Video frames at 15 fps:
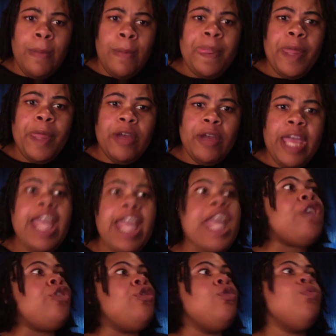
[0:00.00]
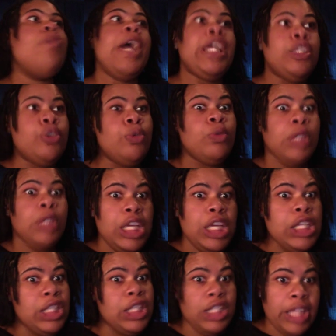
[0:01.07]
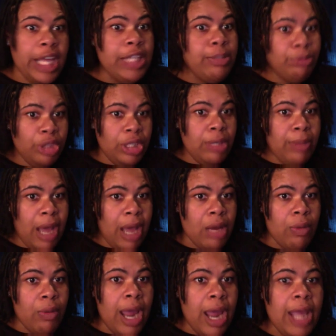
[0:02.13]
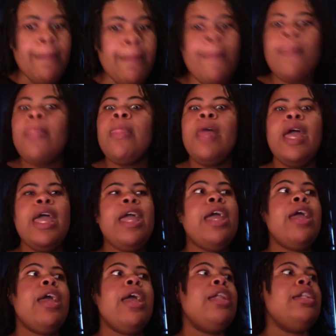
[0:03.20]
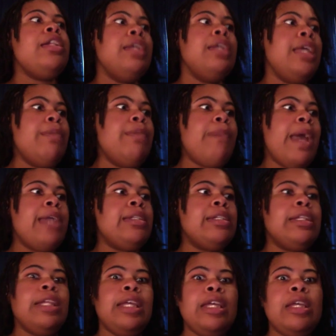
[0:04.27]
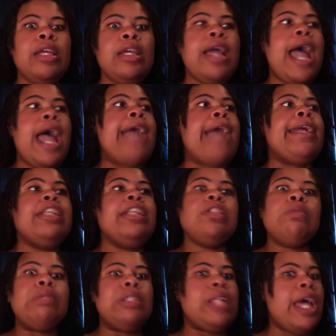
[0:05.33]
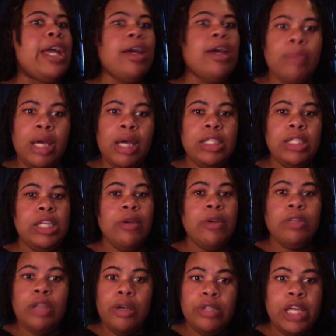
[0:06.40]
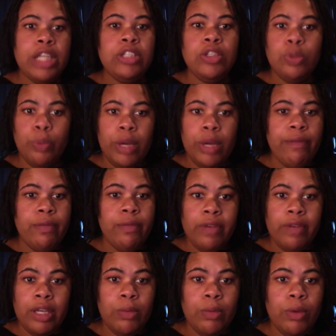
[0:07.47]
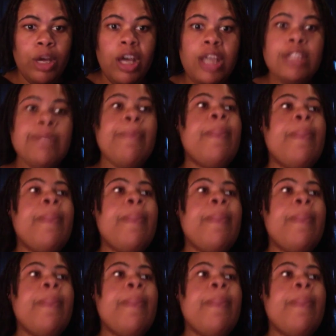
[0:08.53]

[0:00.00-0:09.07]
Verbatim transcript: Okay, and you wait two years to say some shit about it, right? And he basically, I guess it was like a monetary donation or whatever the fuck it was.